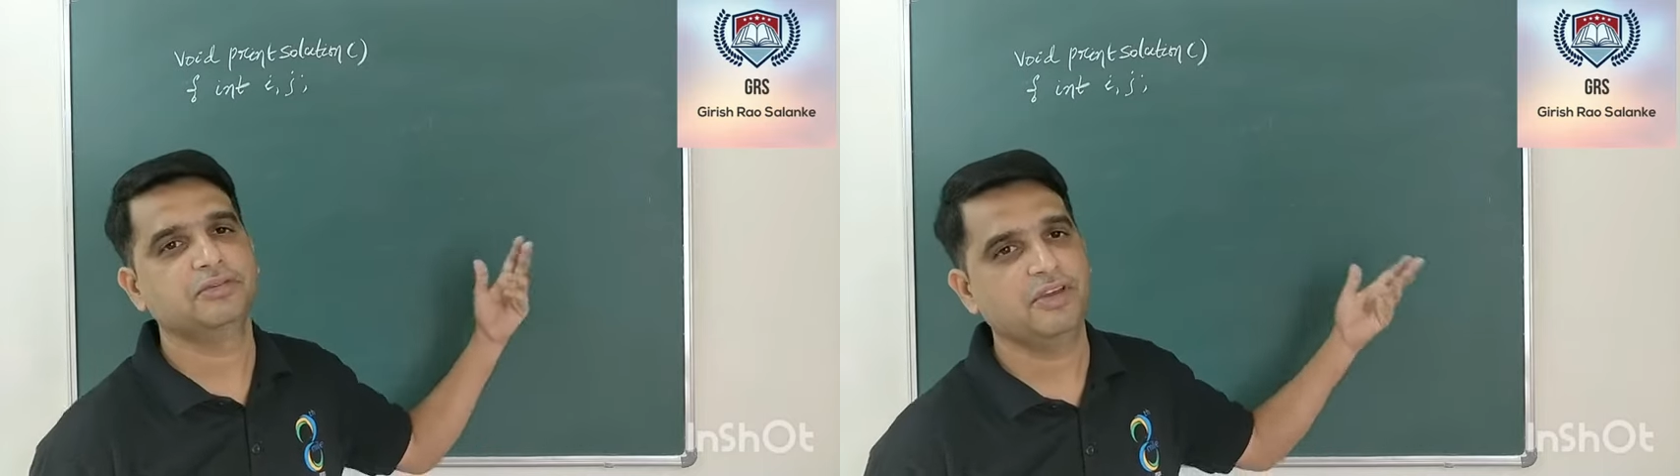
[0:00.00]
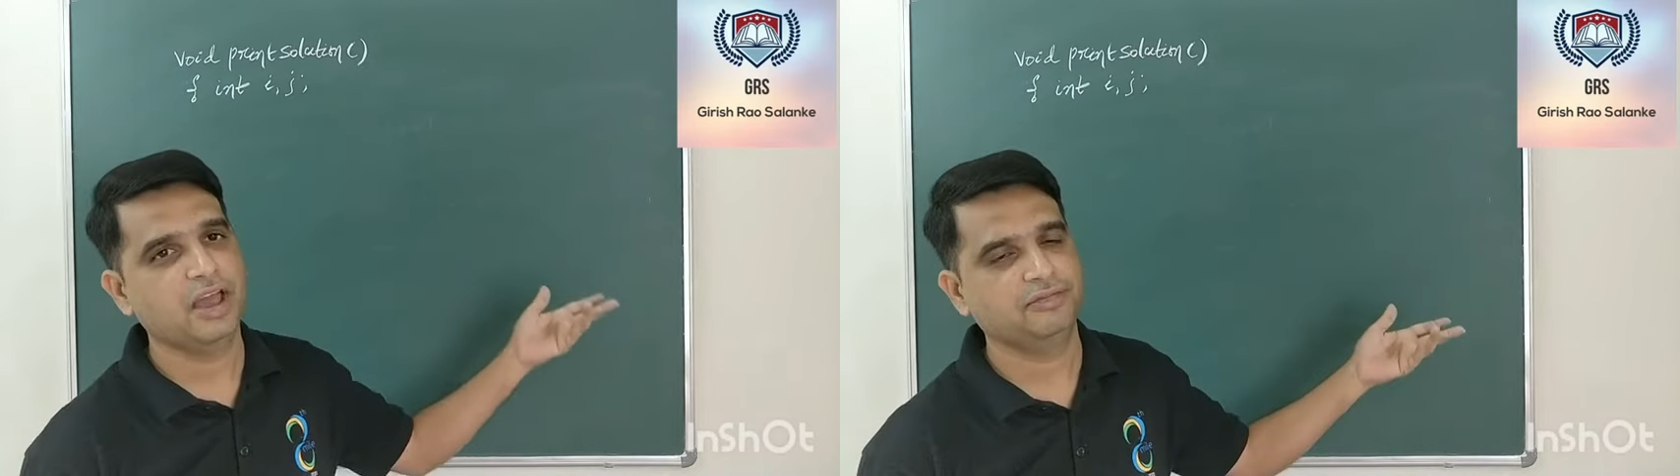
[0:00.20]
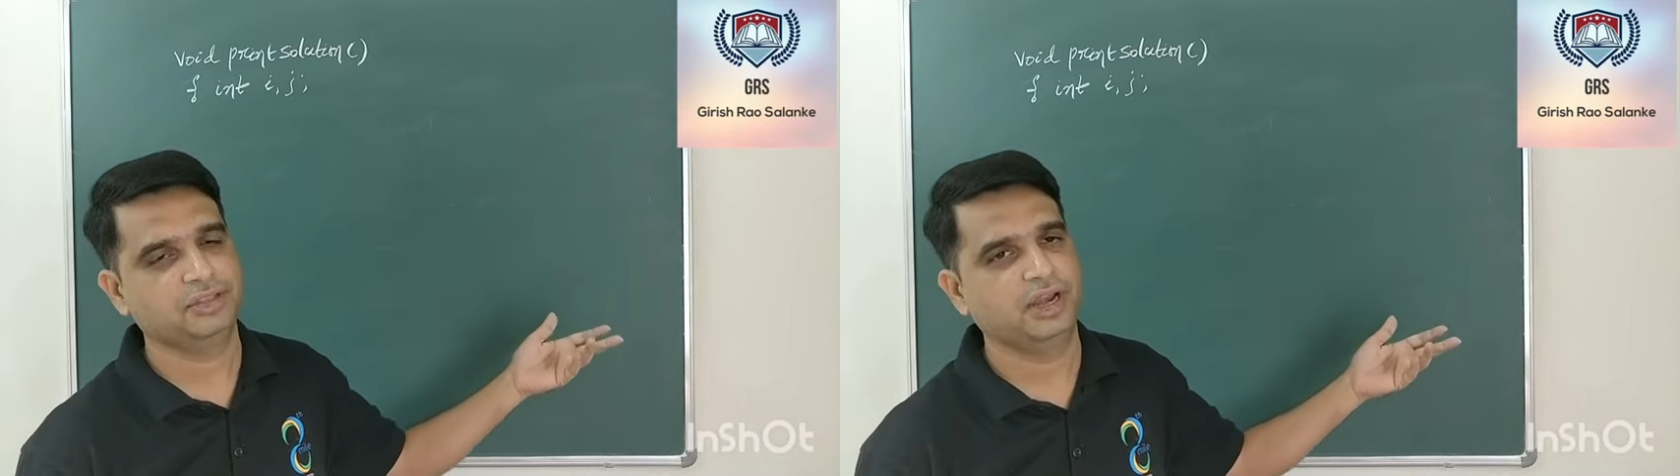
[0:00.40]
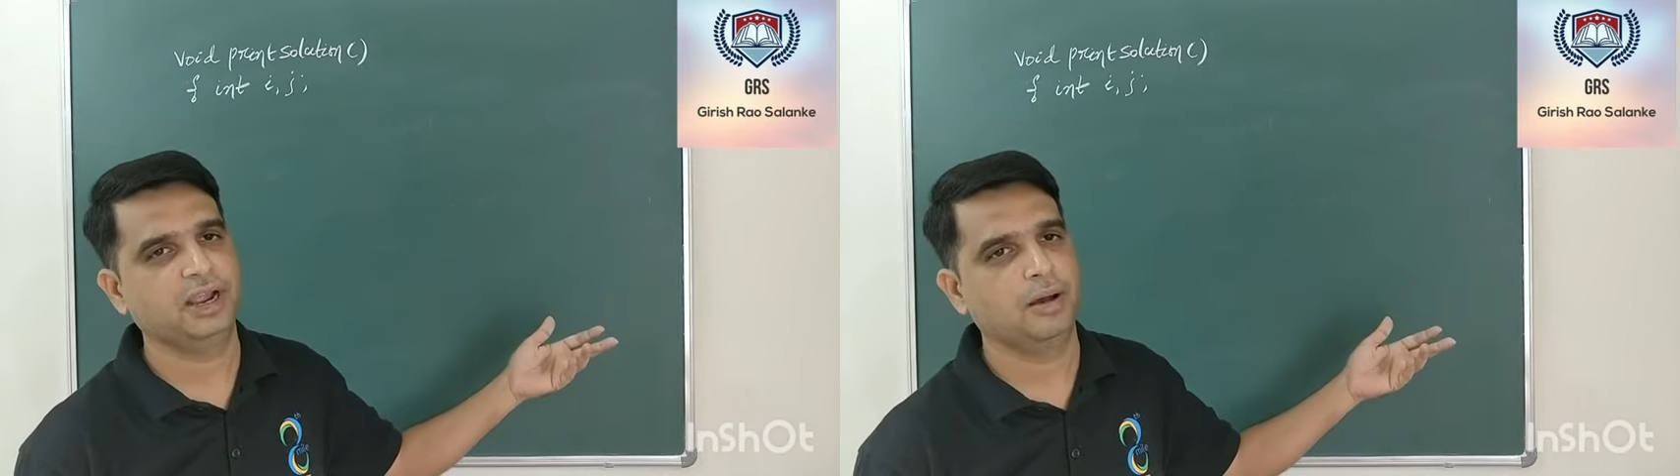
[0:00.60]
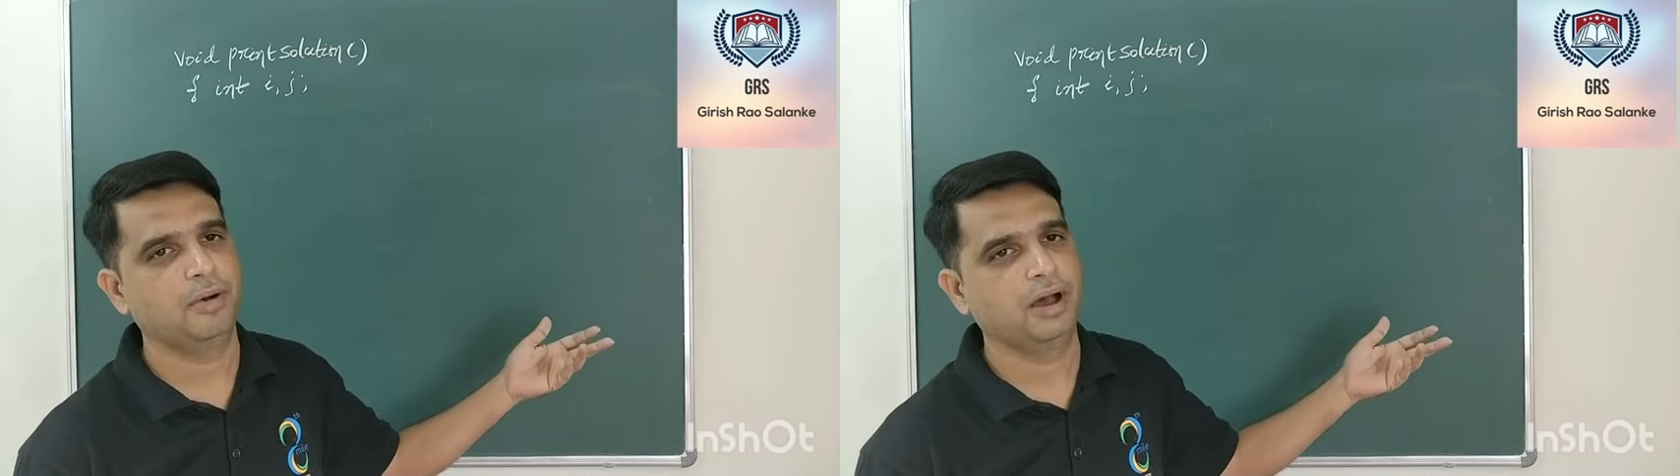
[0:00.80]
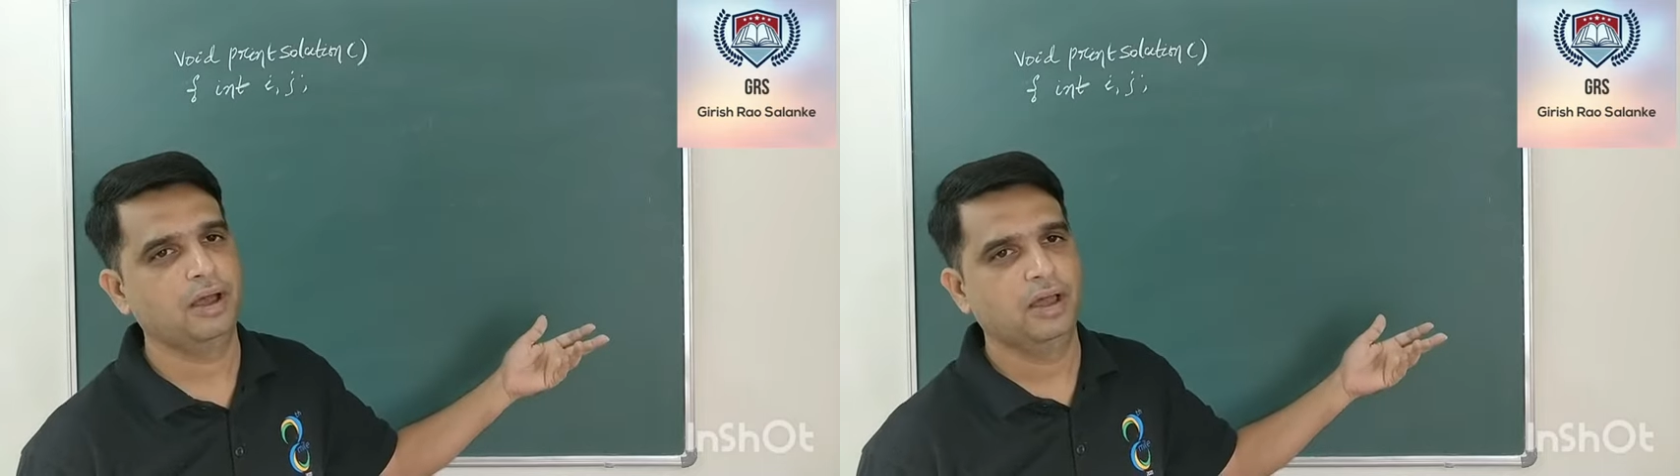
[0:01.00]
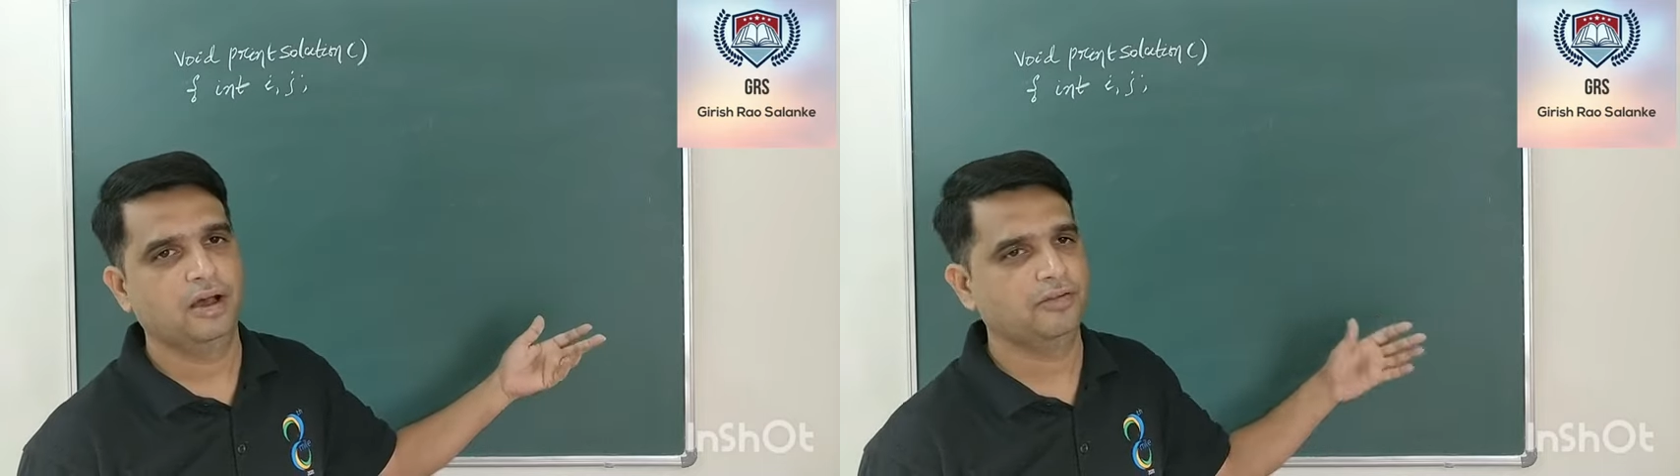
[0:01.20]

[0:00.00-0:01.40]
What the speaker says: v of 3 comma